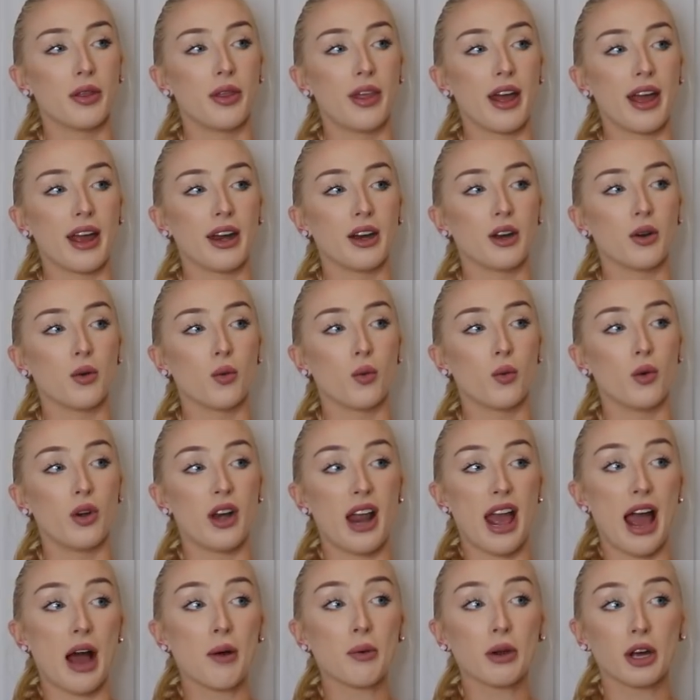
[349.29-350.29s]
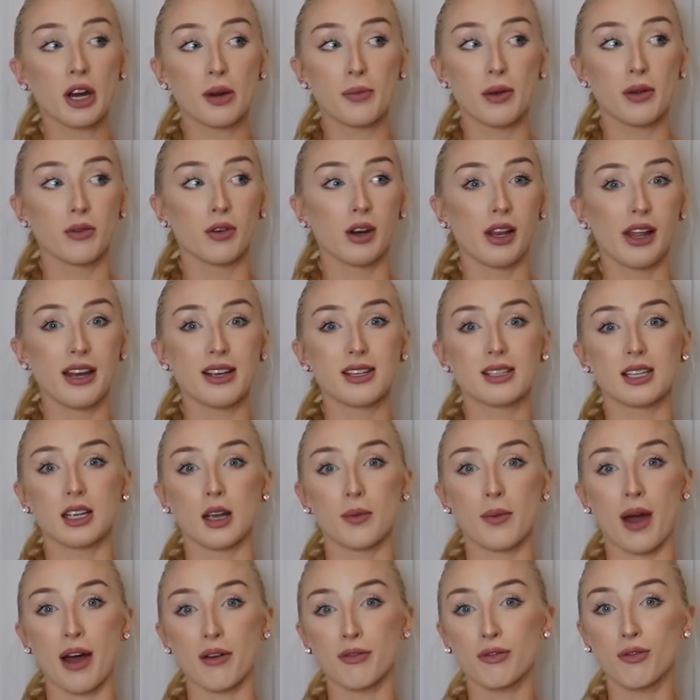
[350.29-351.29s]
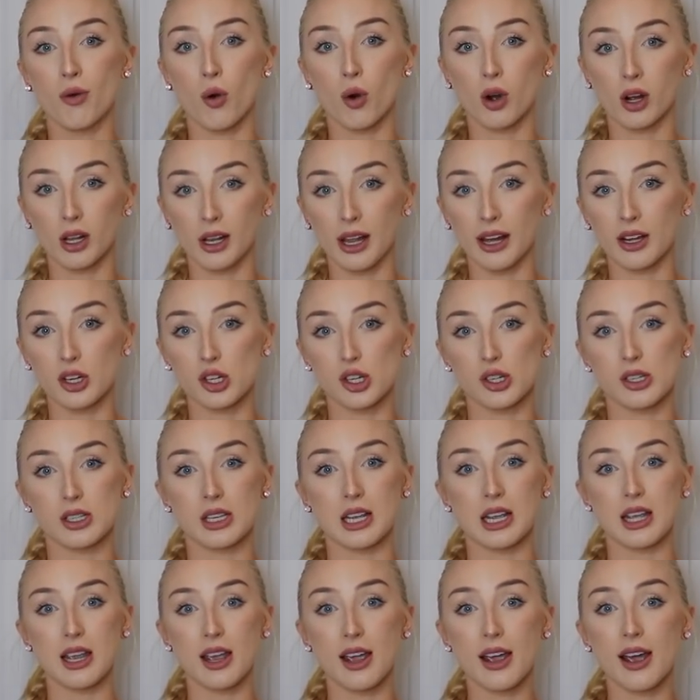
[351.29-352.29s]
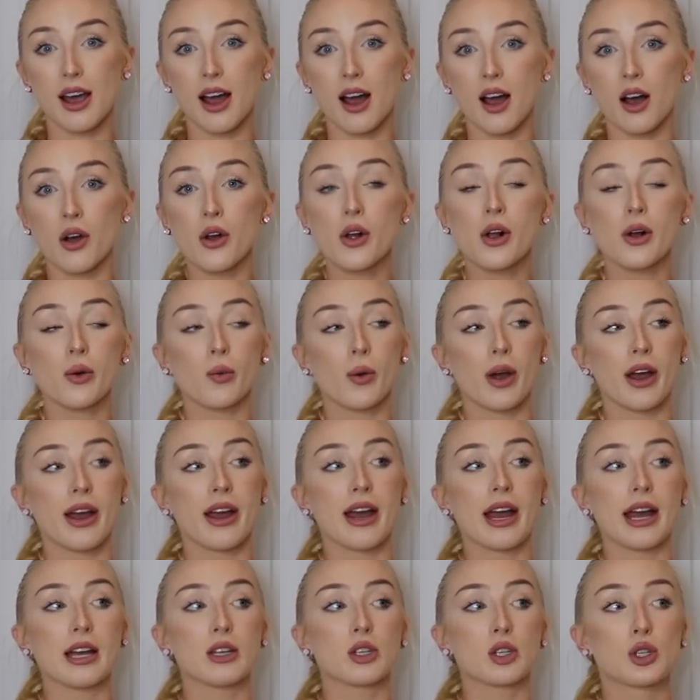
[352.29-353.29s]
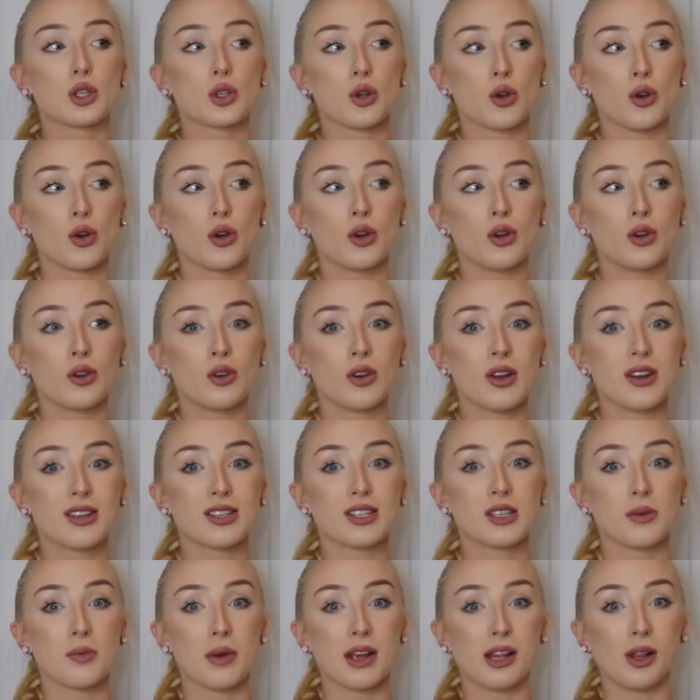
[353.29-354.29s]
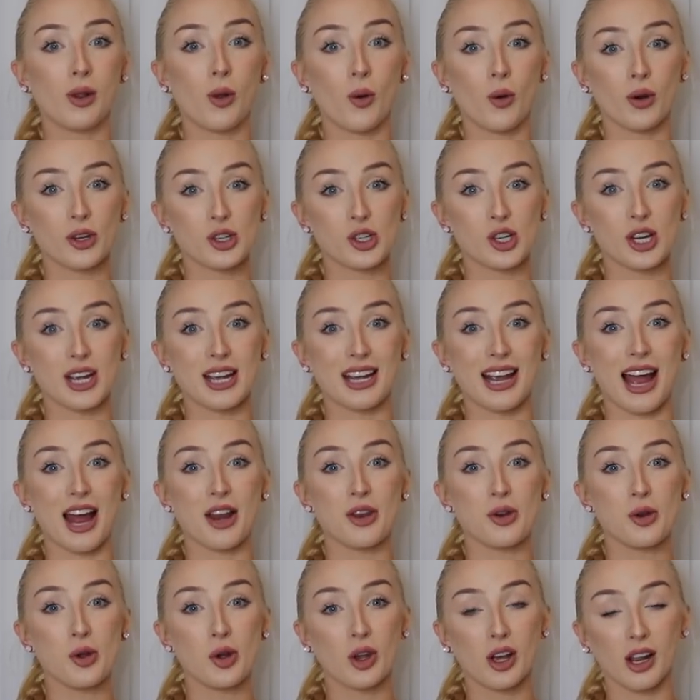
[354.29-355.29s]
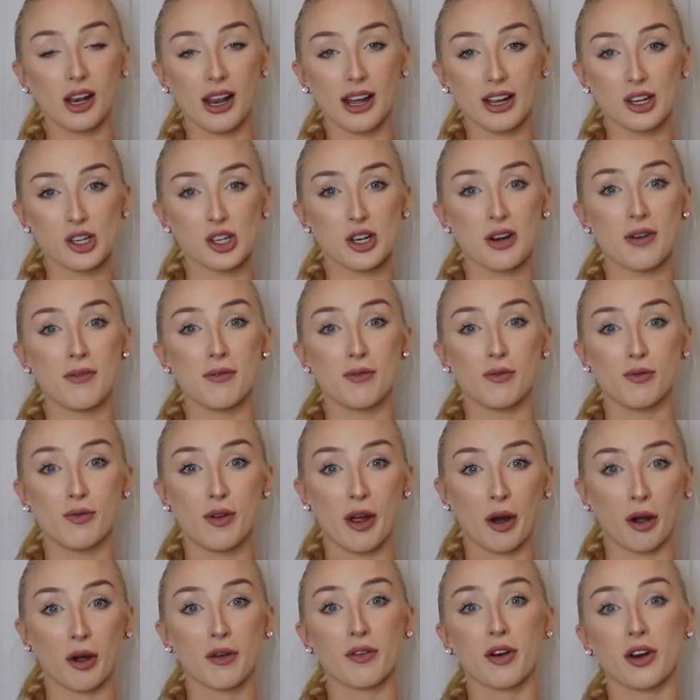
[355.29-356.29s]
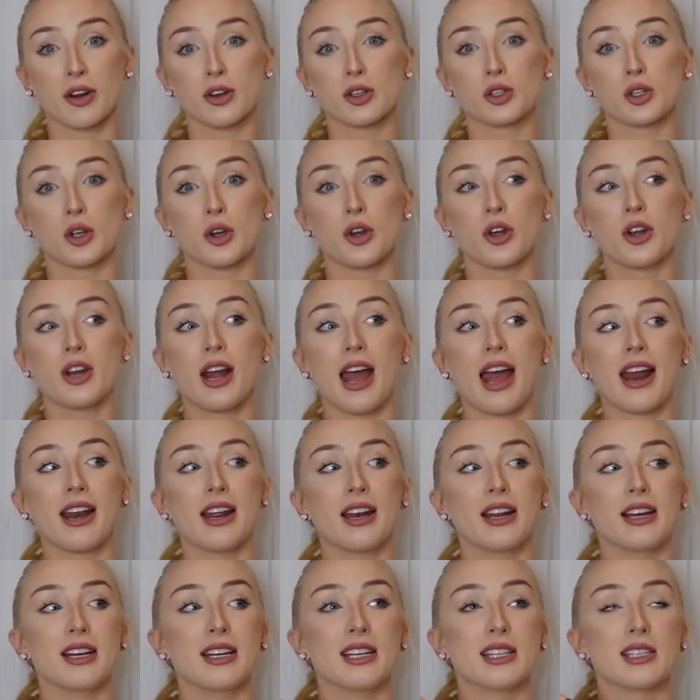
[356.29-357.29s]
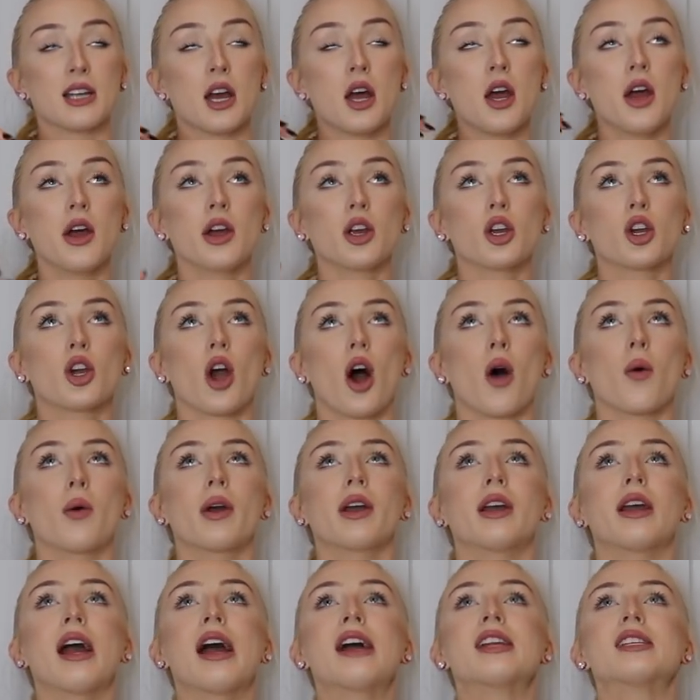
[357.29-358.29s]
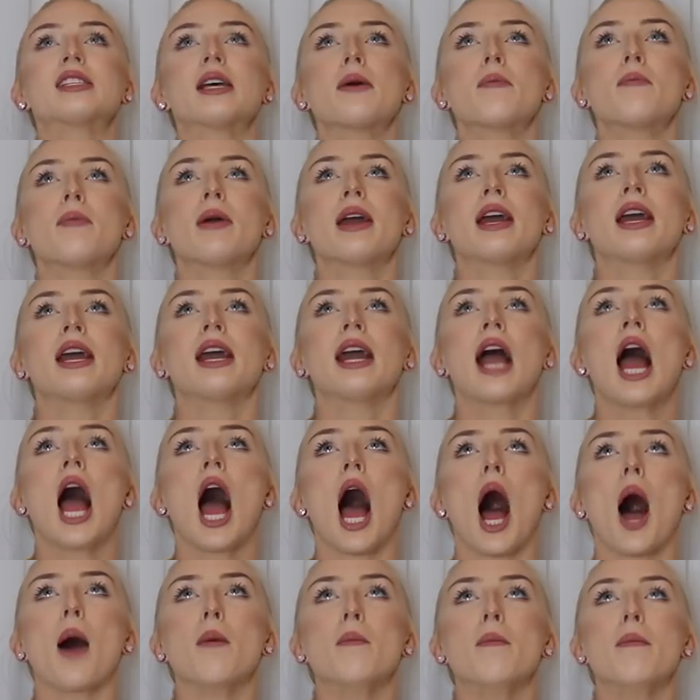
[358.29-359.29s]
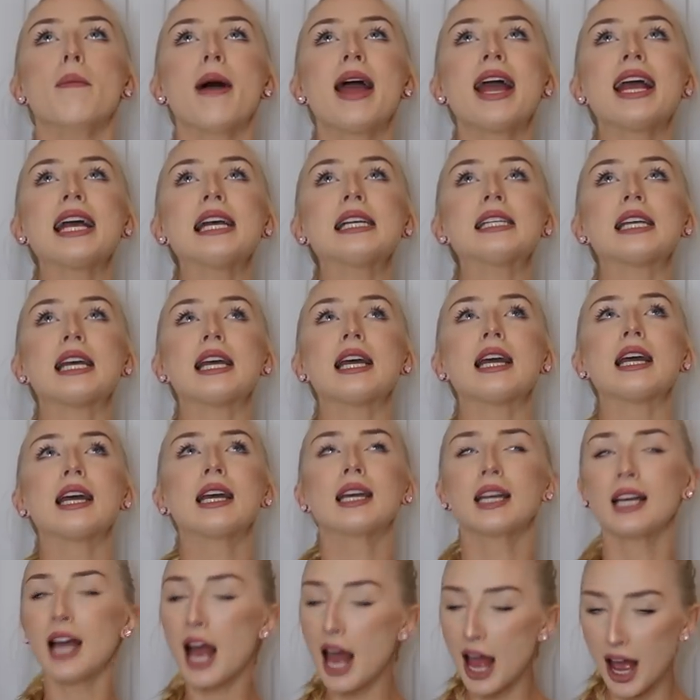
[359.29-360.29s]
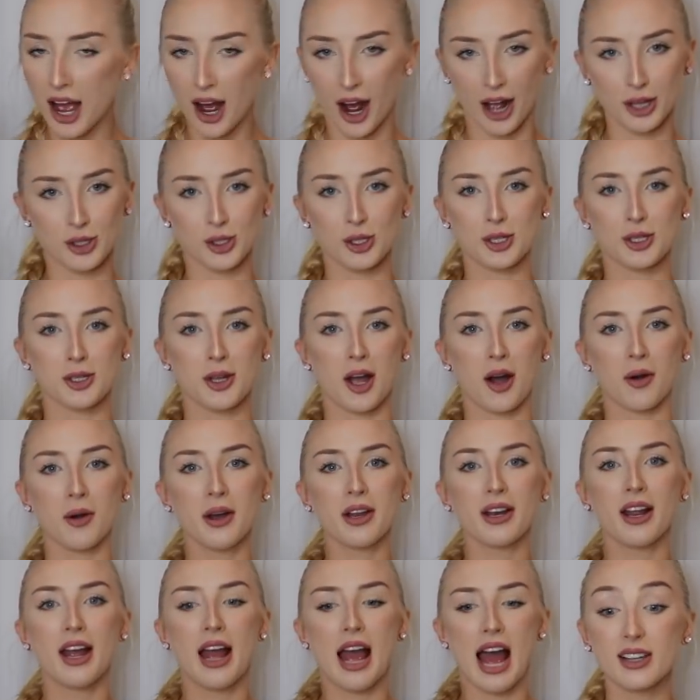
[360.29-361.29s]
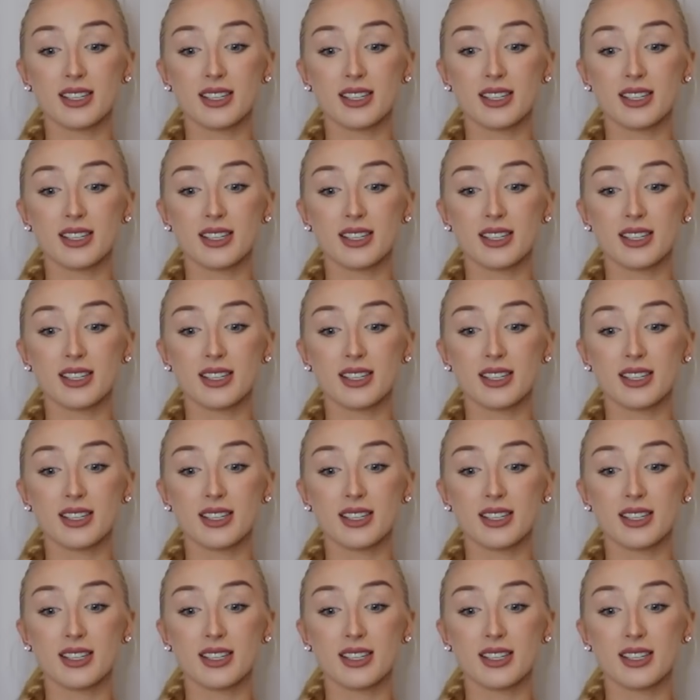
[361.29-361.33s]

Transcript: Then now we're going to be releasing about 4 collections a year. We're soon to be launching a new collection very soon, and it is going to be amazing. I just know it.